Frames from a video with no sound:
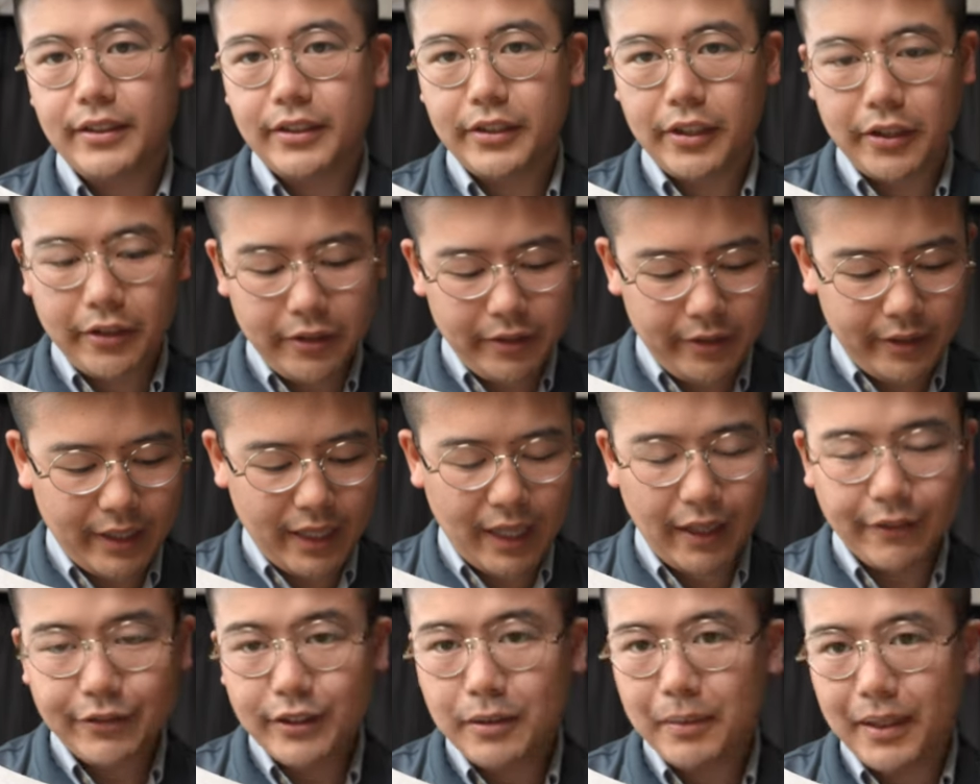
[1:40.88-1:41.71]
so
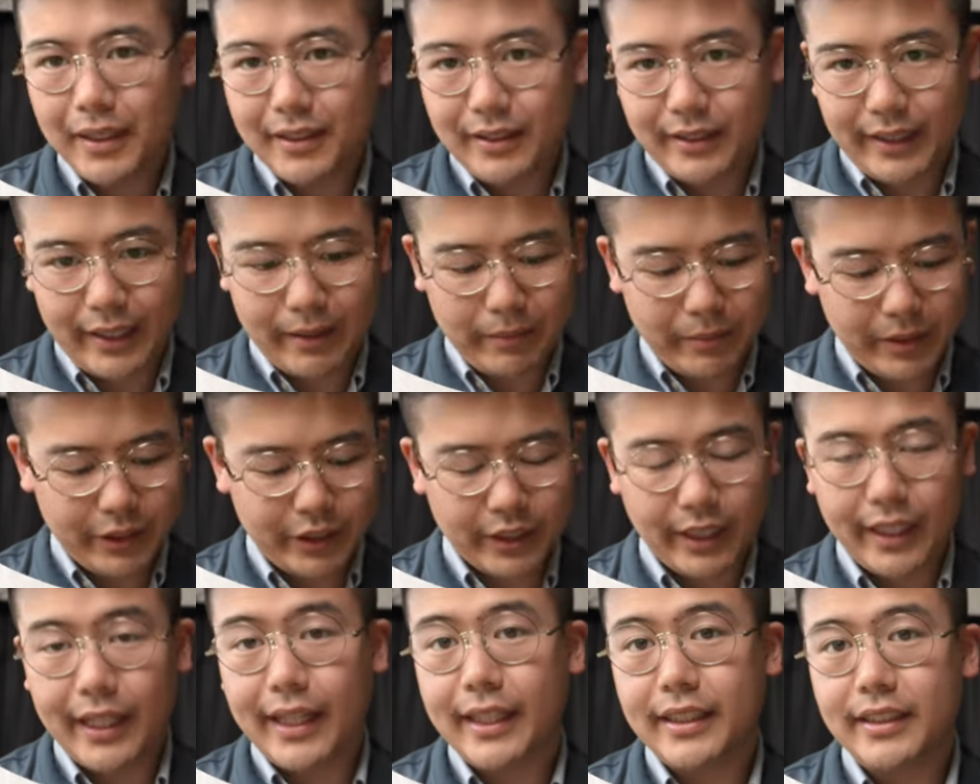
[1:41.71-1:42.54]
after my
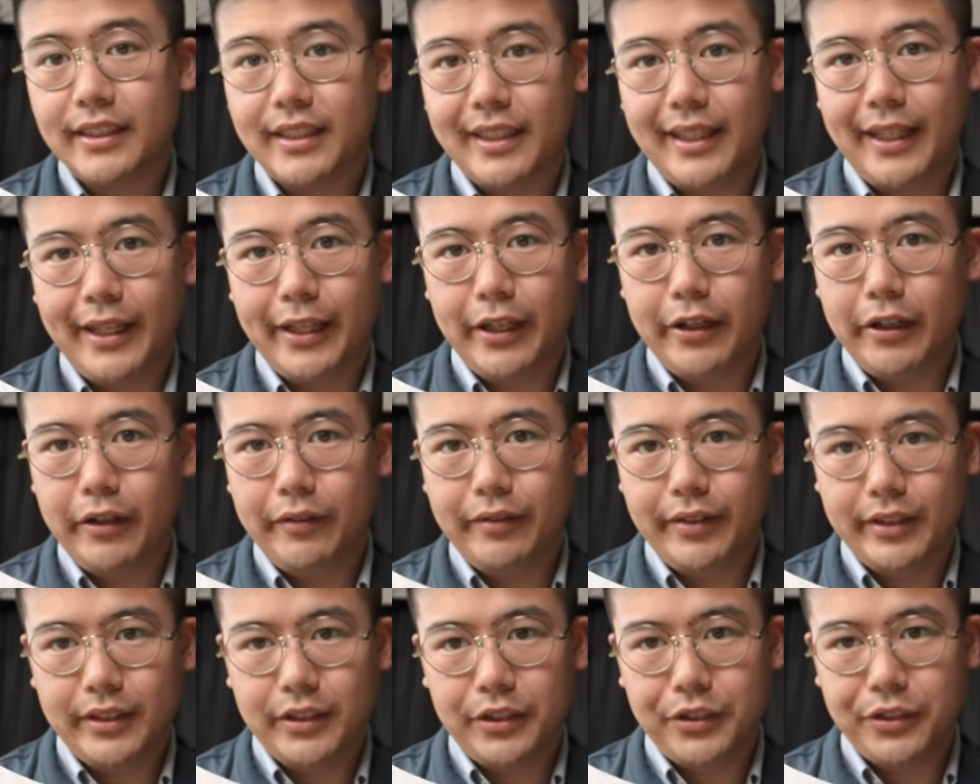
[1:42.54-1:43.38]
sandwich, I had to head
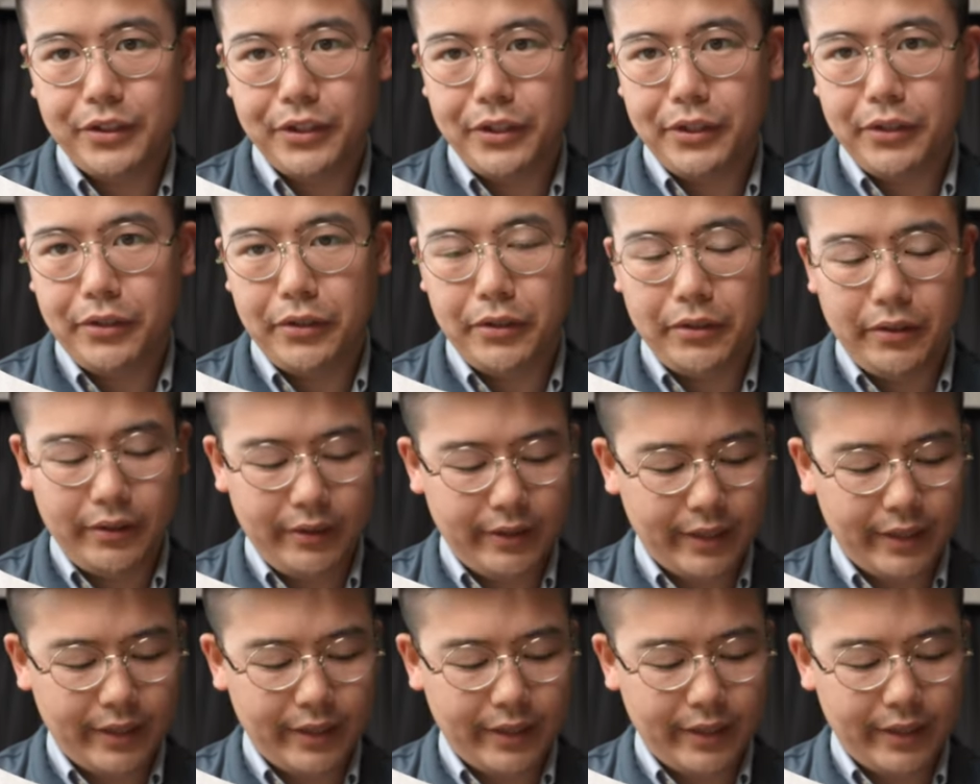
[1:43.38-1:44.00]
over to